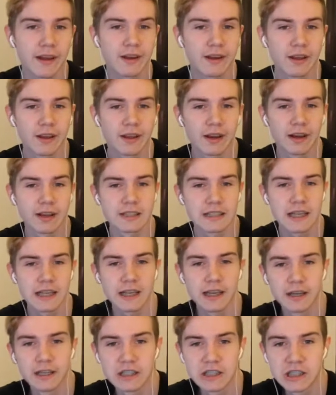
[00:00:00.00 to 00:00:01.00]
that? So could I
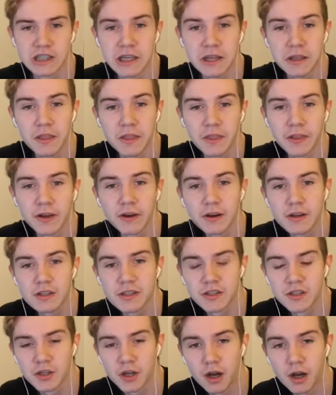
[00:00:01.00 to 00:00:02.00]
say a chin thinner
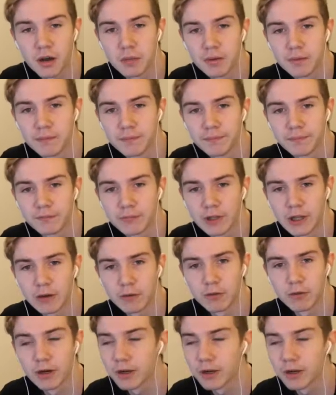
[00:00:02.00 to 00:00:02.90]
as a job? Would that